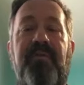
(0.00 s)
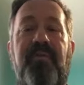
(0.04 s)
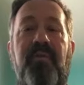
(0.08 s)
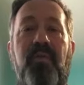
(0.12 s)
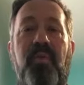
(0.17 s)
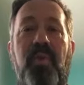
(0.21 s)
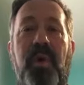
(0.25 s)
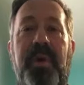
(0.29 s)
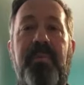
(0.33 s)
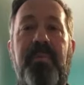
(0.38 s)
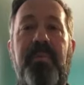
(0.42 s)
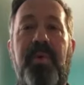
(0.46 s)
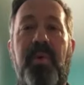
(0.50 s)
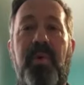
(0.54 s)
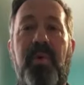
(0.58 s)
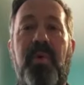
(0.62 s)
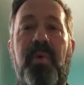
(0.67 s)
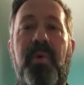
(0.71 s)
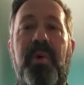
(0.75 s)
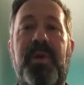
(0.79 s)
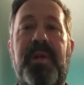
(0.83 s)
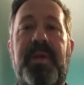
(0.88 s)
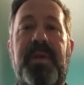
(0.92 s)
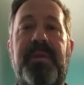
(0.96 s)
one
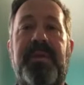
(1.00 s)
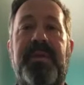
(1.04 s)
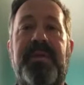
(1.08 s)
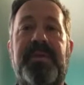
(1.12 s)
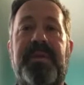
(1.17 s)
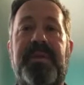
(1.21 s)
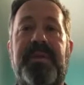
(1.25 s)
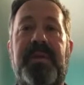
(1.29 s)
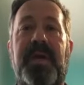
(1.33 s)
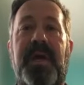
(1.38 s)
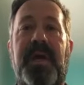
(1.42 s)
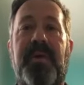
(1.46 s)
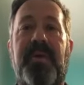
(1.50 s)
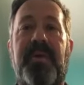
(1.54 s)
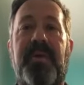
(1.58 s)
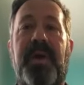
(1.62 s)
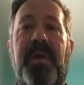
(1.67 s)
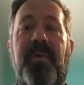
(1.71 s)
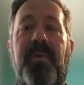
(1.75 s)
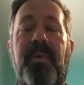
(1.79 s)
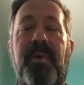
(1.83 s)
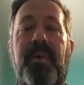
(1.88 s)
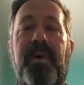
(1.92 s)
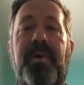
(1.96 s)
port in this entire
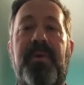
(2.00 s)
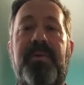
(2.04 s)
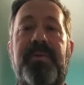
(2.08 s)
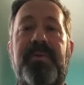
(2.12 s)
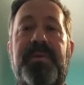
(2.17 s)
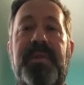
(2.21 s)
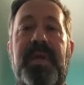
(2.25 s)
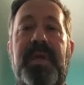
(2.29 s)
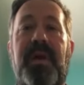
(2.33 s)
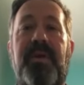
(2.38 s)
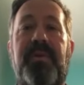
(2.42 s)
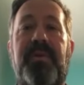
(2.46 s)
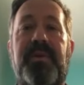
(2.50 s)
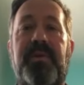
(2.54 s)
network goes down,